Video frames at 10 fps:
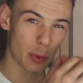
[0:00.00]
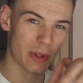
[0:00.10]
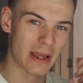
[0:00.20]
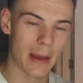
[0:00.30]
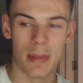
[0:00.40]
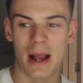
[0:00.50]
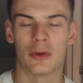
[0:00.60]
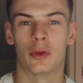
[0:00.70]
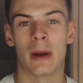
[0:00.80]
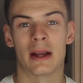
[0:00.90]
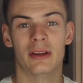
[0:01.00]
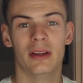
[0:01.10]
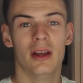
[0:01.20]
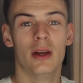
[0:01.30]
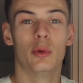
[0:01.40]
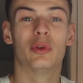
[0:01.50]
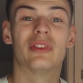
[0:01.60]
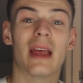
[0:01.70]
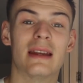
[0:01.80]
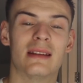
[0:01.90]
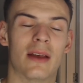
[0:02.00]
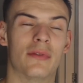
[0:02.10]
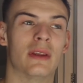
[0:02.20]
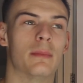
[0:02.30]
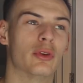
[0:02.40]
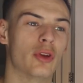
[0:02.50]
We'll then get back on the wagon. We'll stay in the deficit